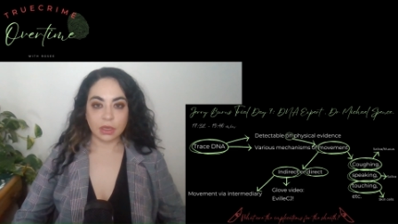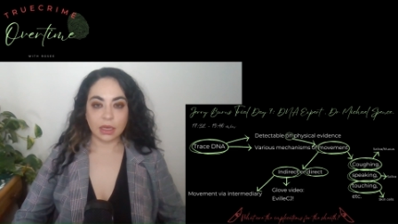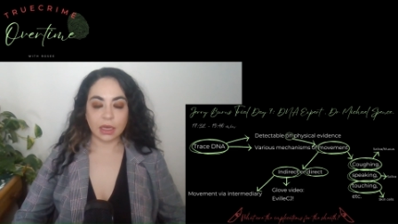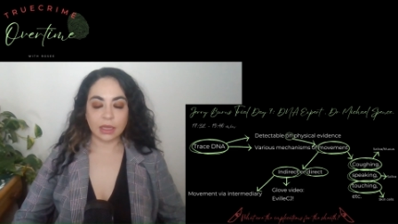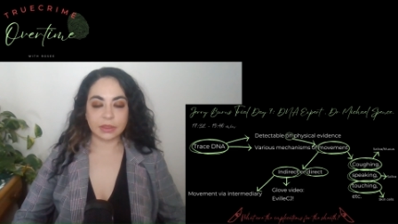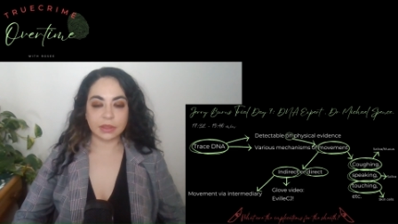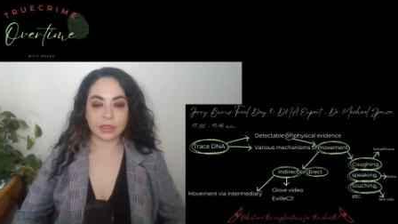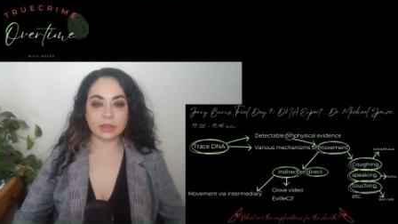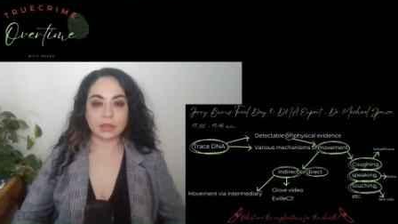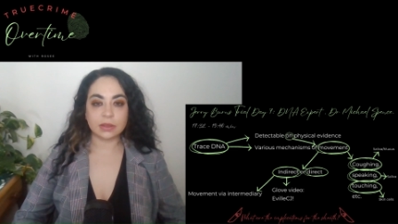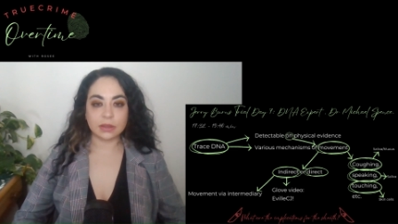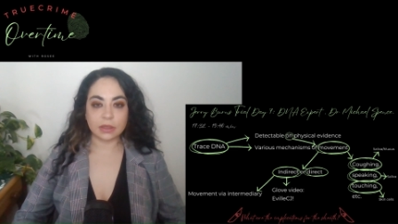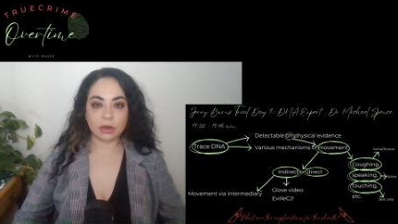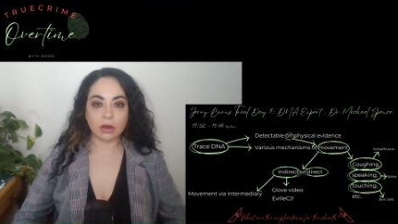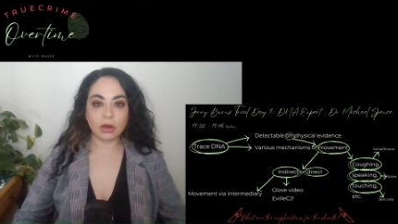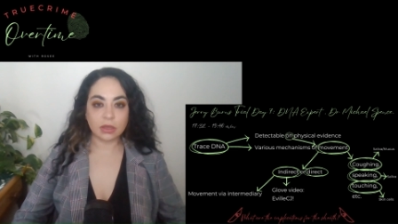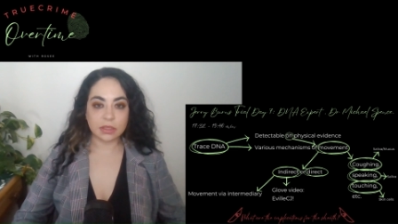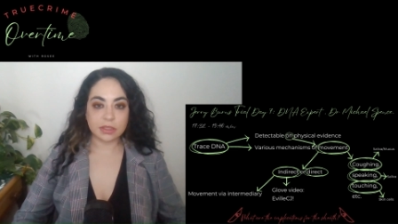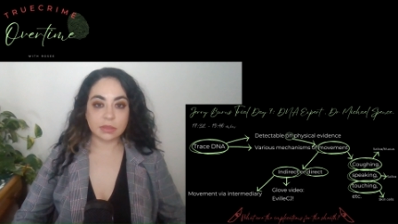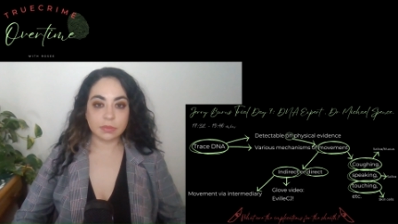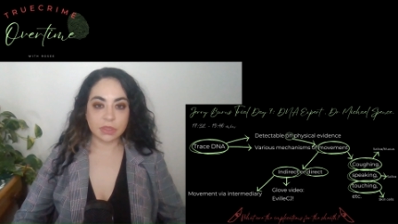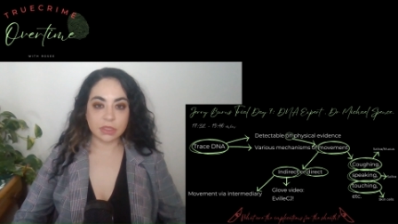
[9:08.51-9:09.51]
I think that there
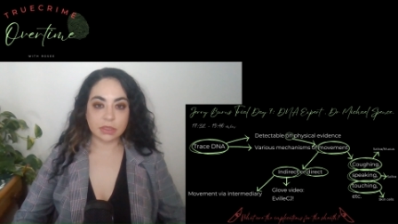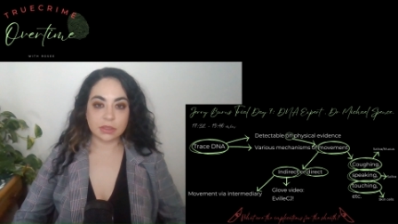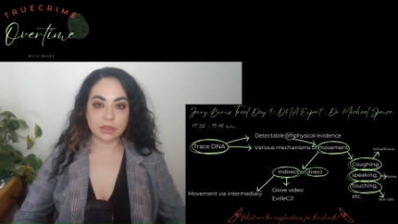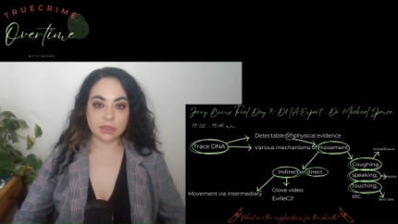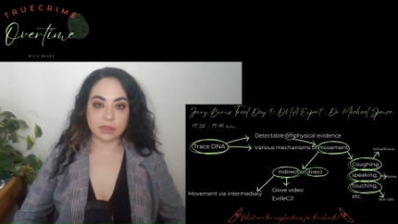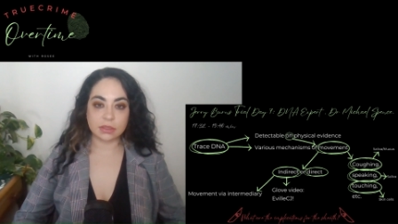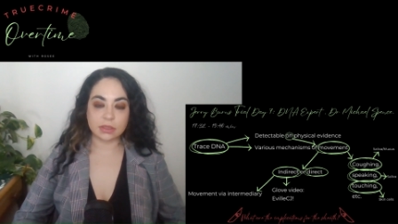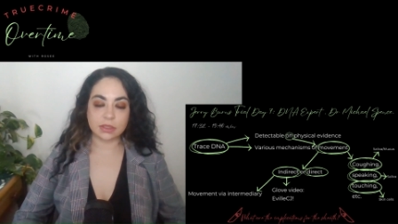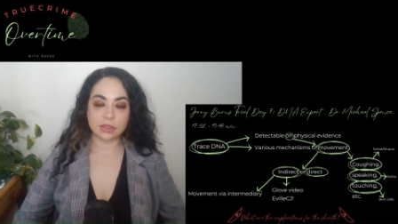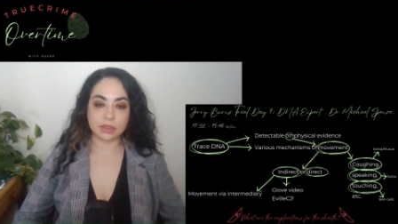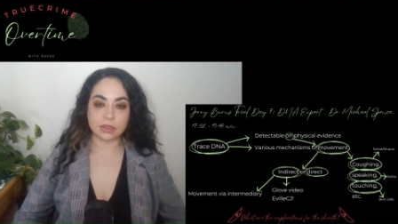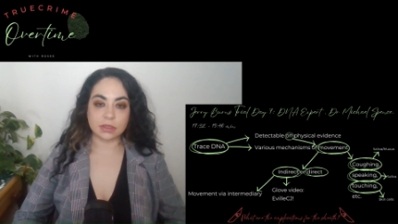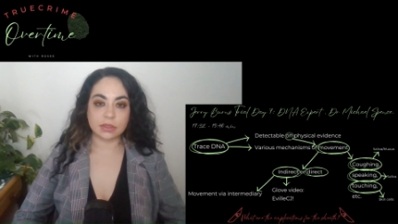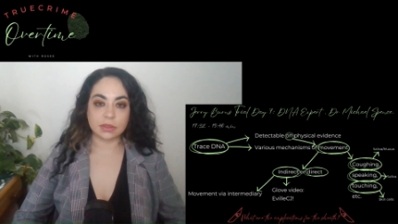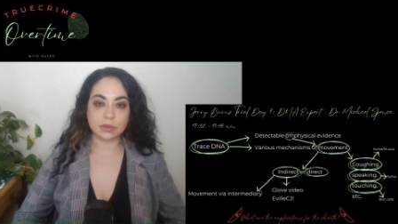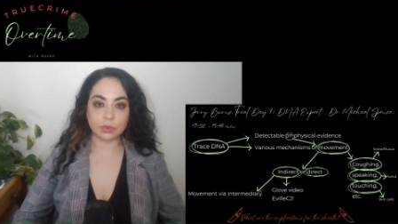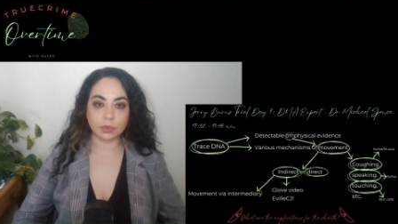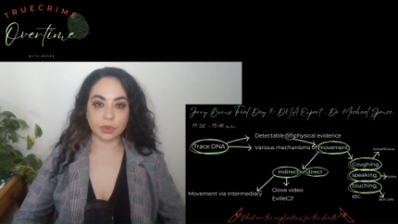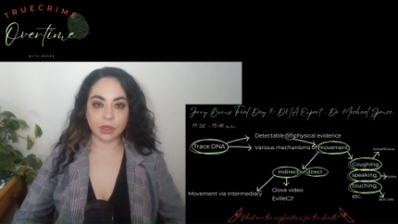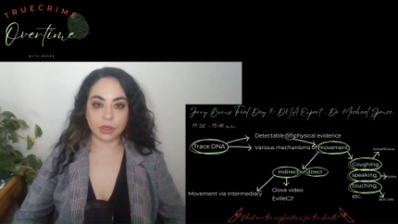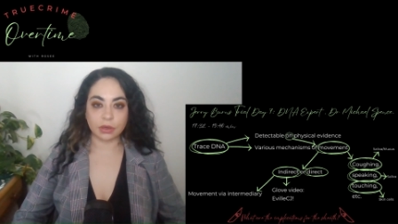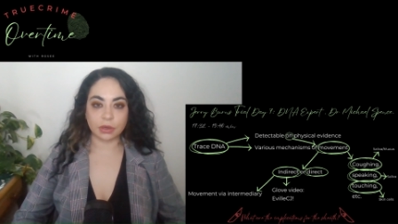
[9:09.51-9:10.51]
are some instances
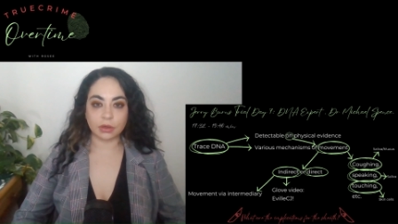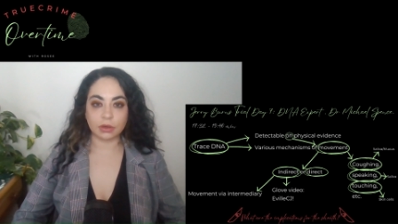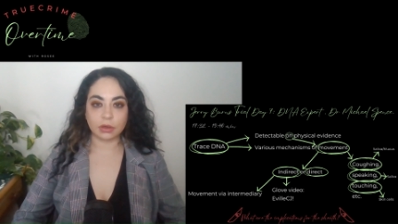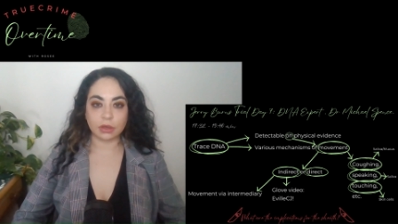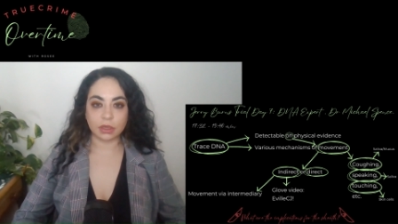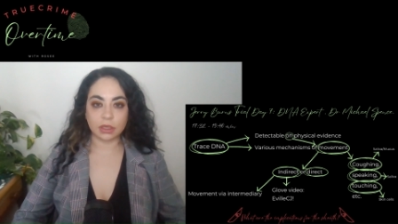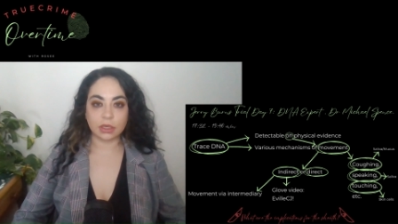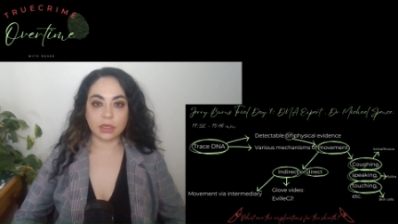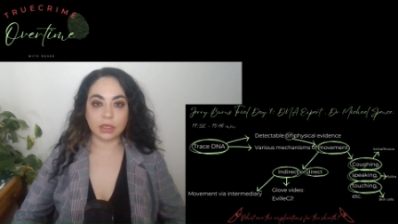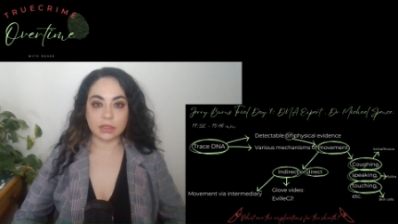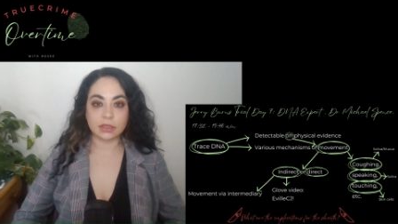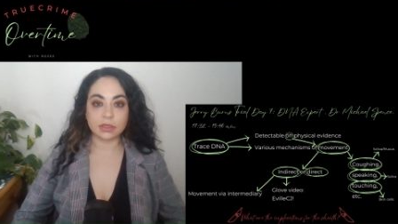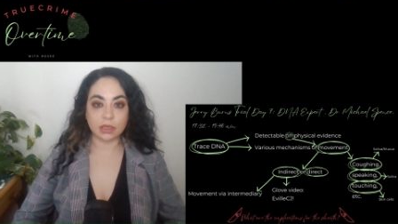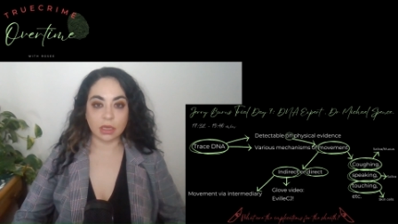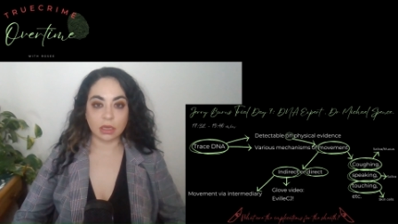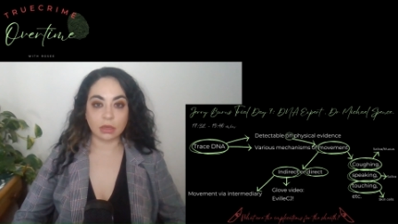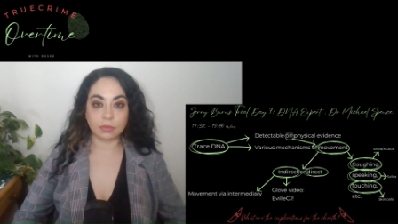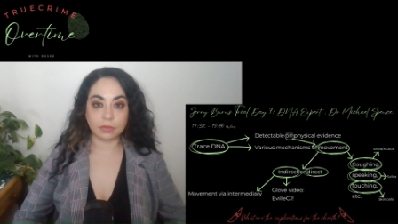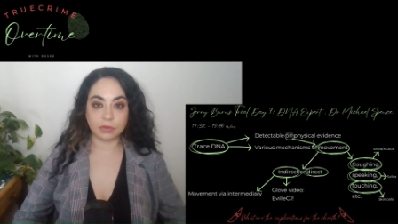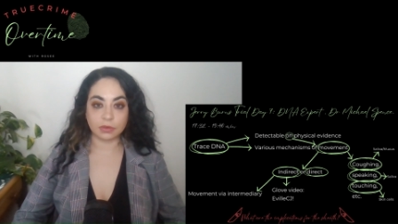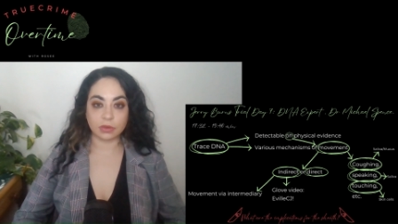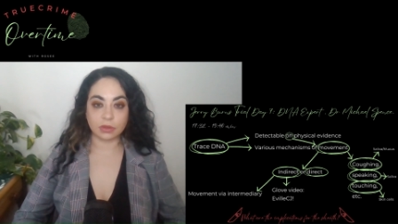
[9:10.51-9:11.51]
where it is
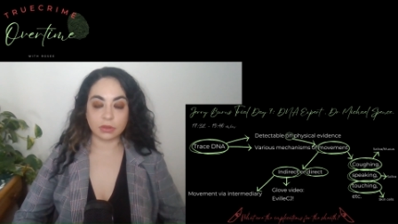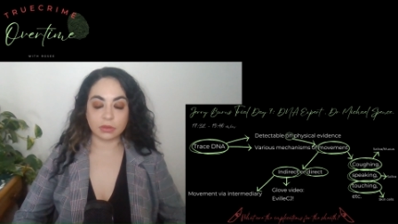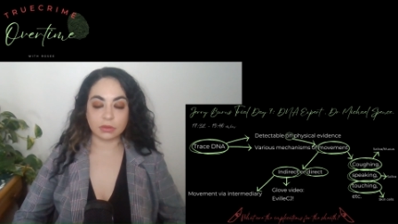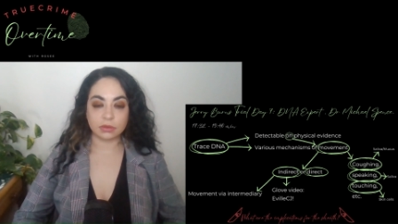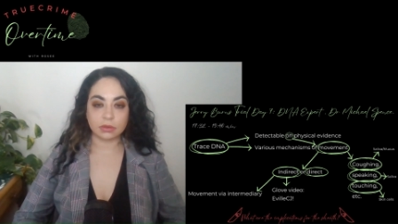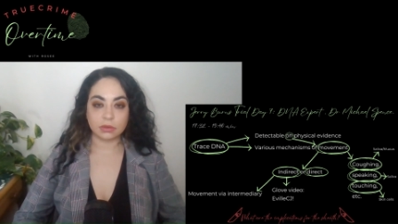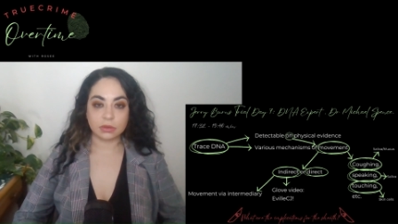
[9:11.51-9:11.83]
helpful.